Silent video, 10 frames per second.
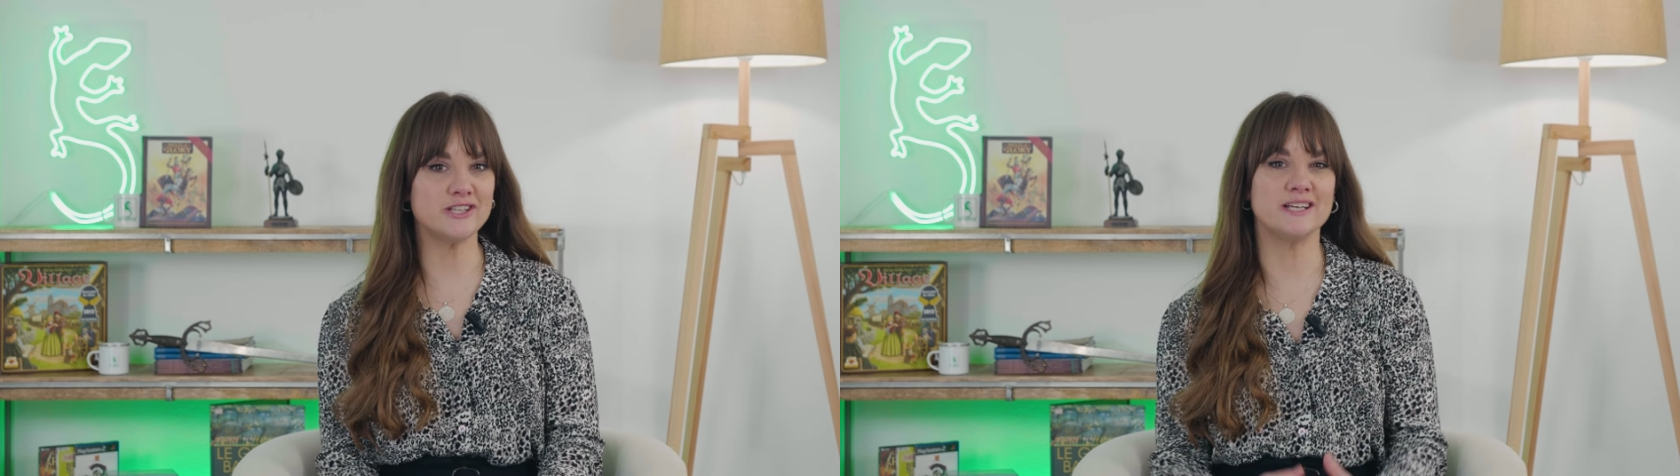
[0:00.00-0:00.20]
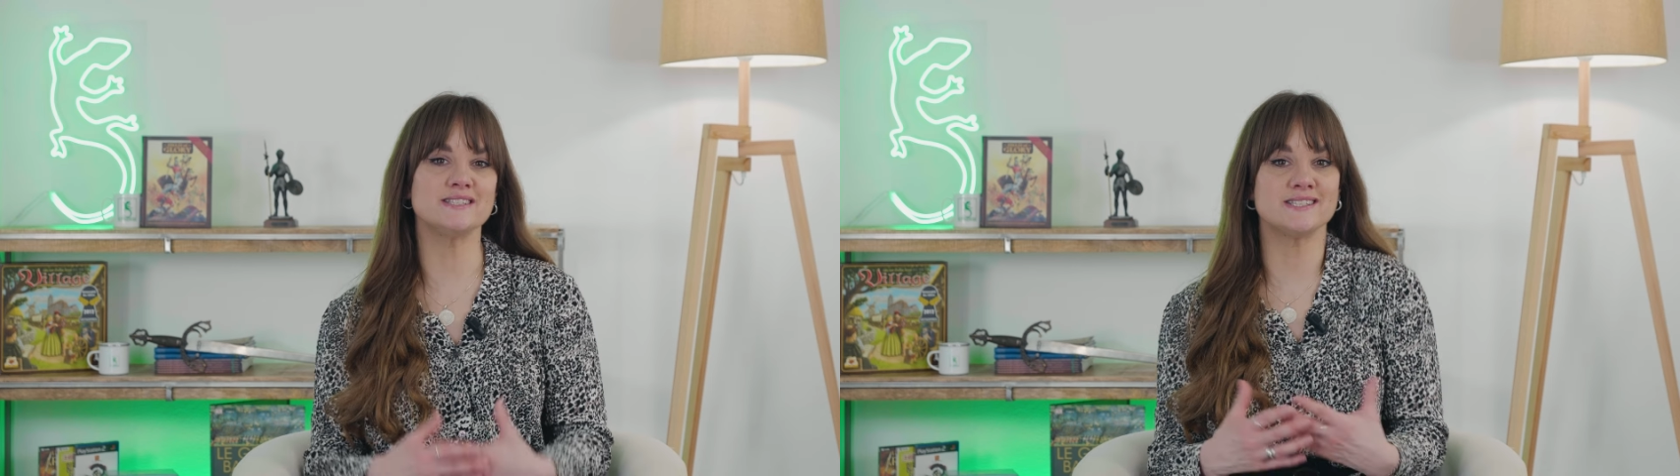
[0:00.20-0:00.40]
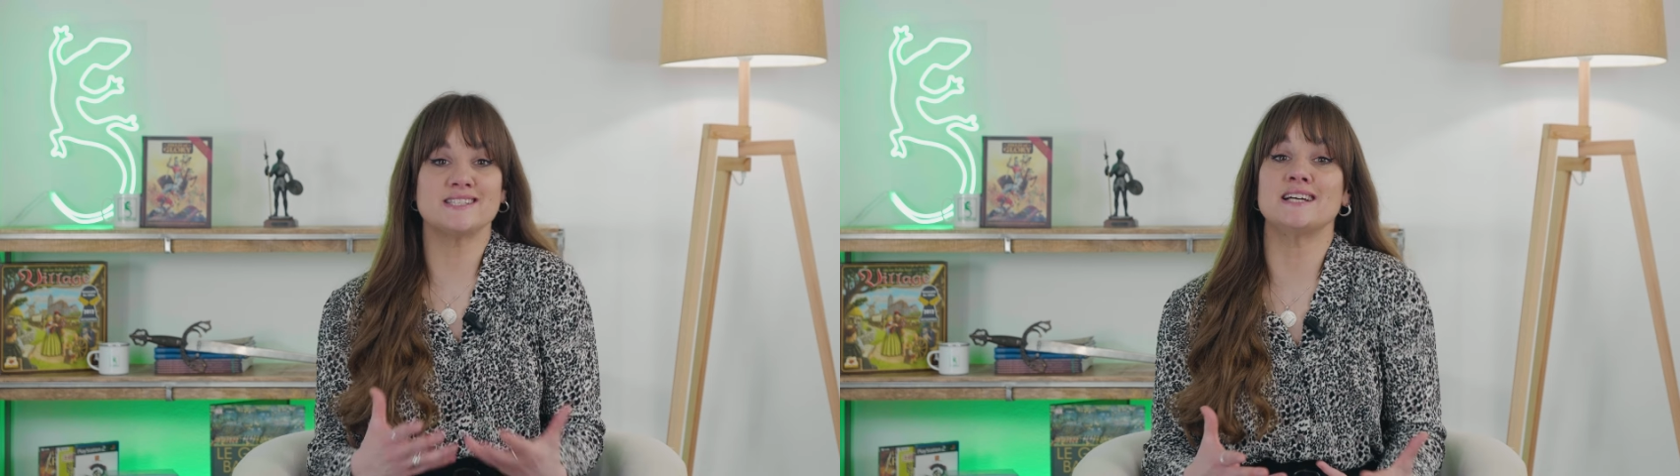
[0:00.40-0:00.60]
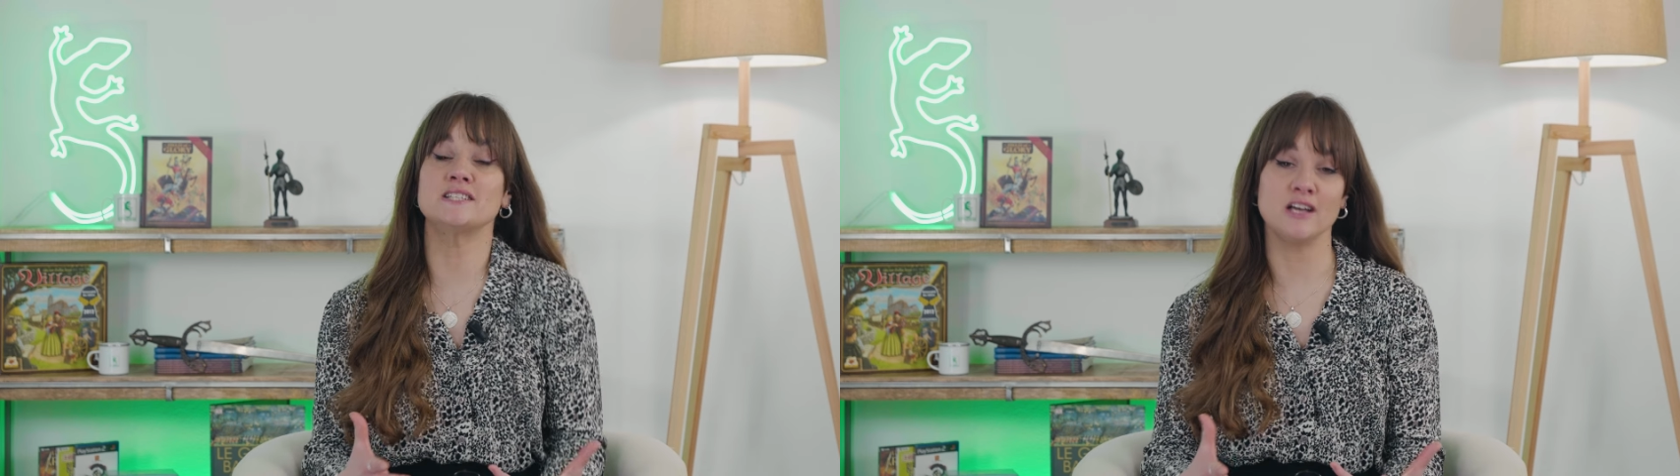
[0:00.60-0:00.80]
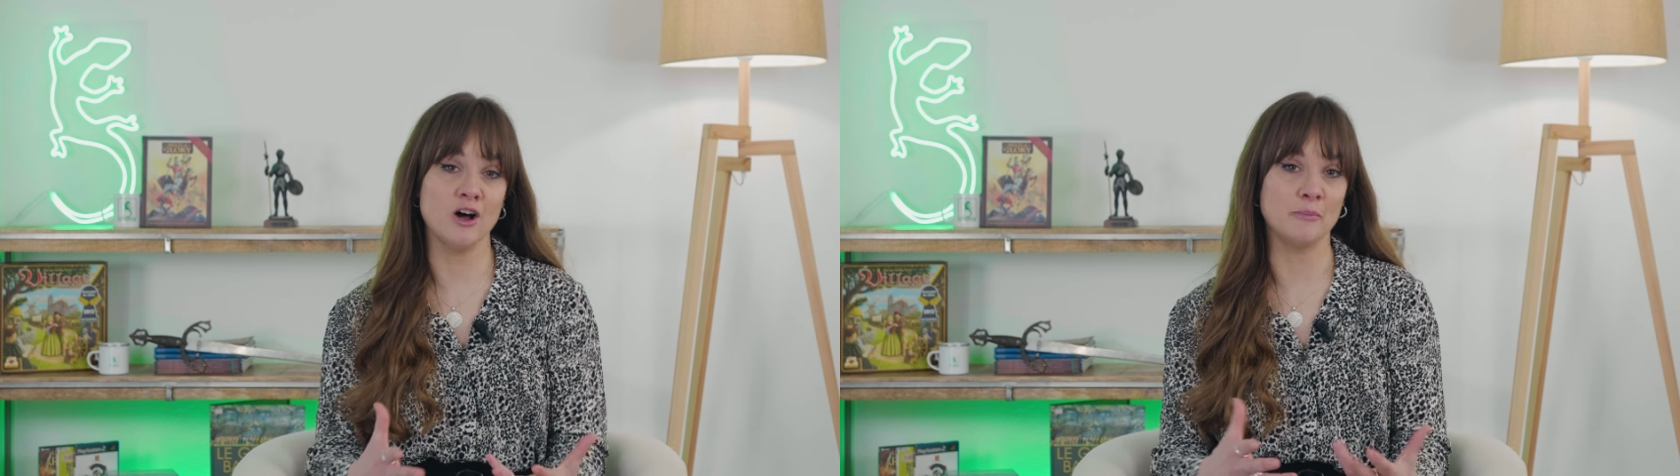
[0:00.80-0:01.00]
thing as a
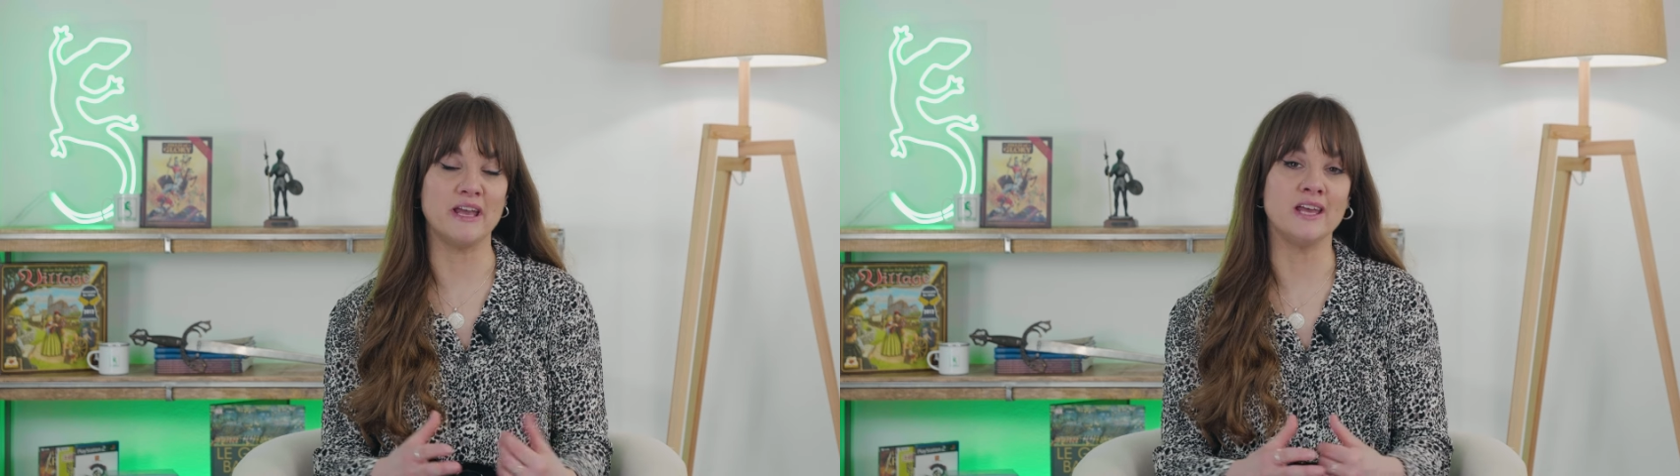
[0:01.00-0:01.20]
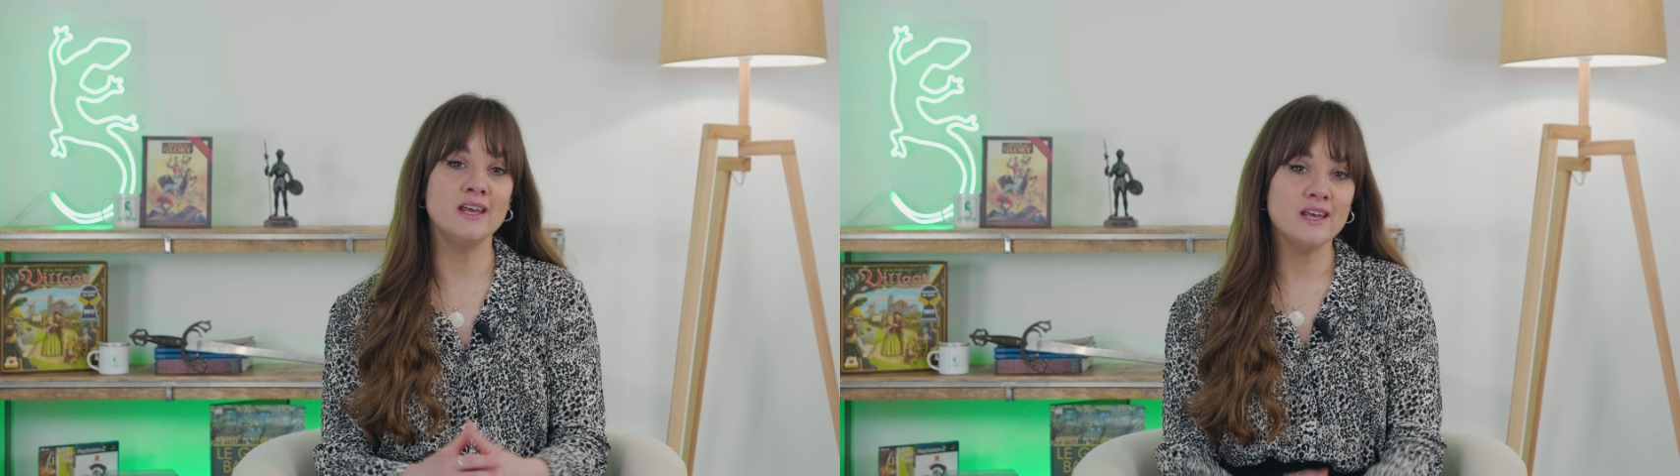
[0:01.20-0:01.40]
standing army,